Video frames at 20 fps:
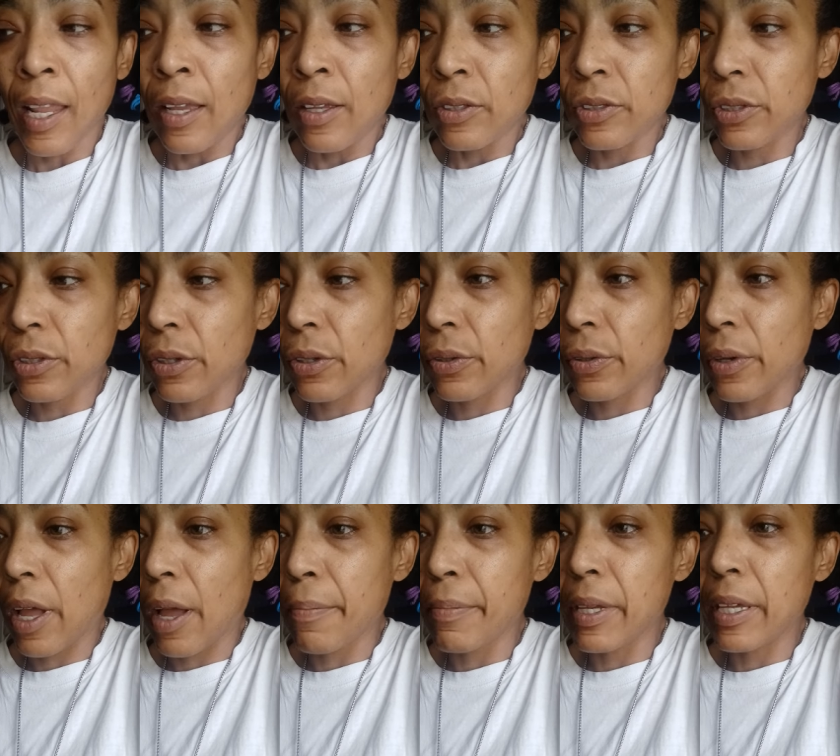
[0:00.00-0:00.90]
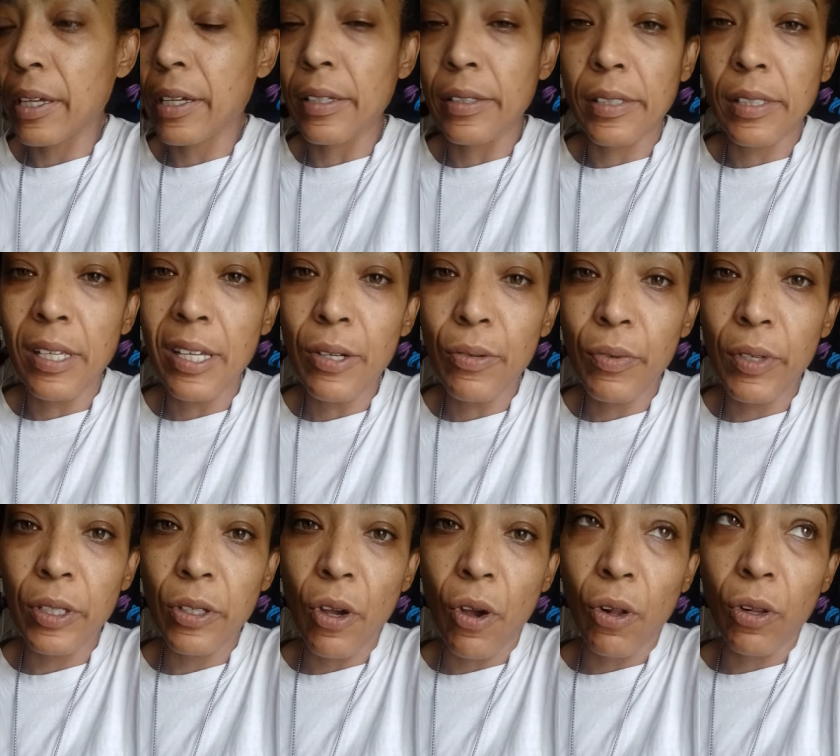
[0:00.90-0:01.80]
So, I mean,
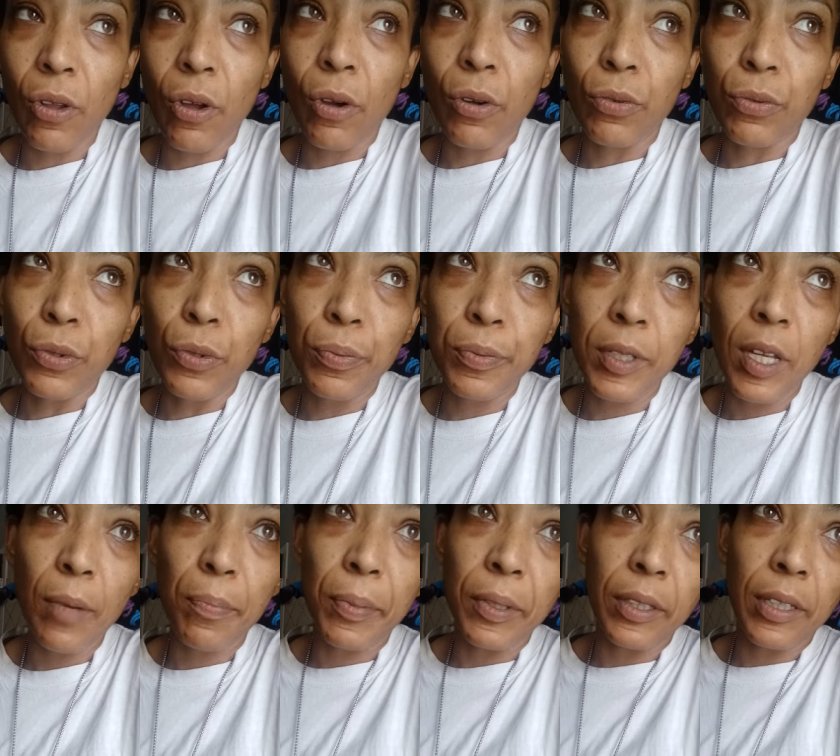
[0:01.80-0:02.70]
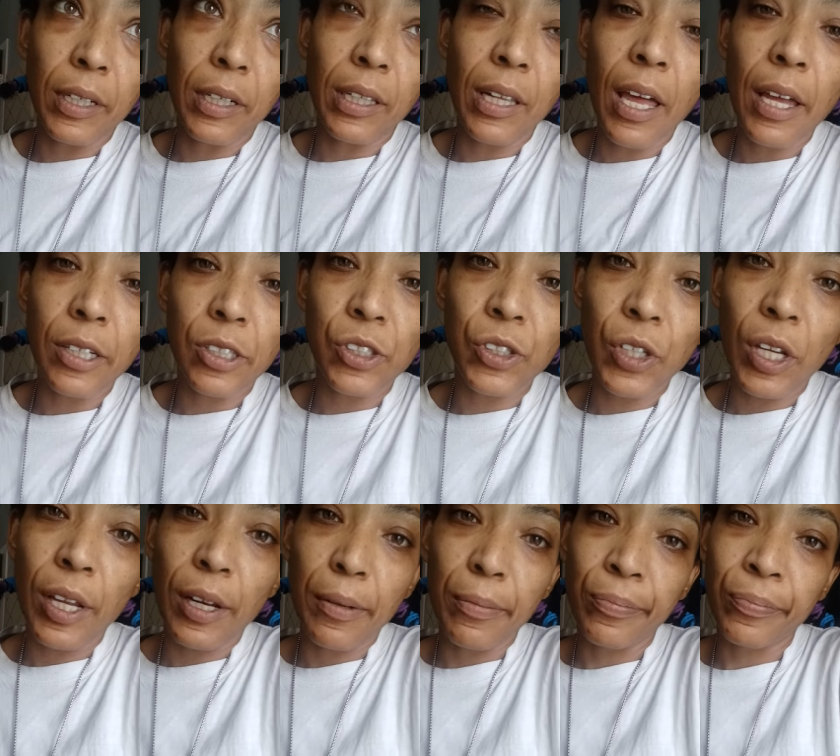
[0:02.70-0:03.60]
considering y'all all grouped up and did a lot of
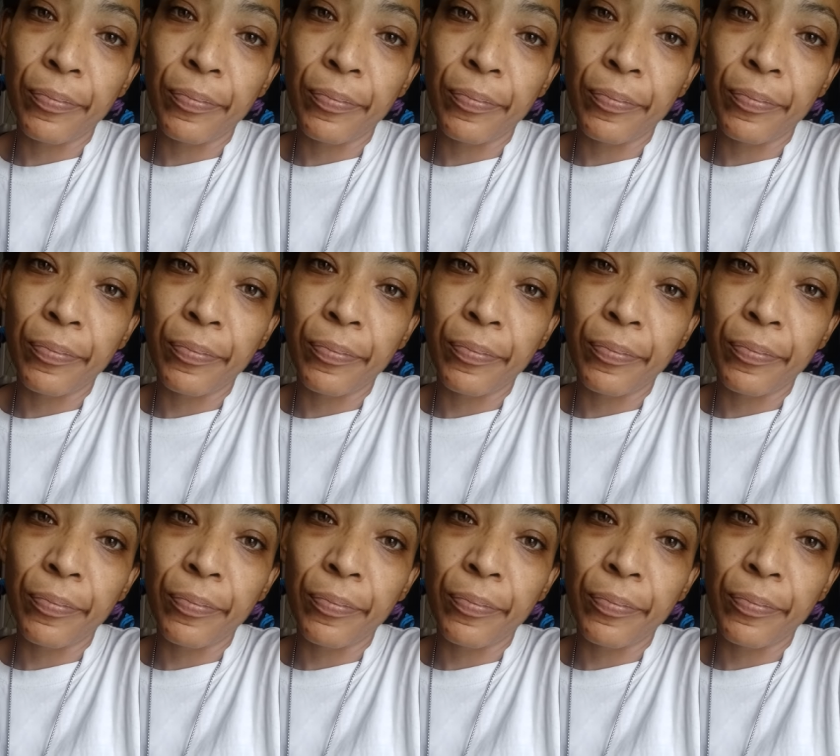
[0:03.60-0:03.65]
shit.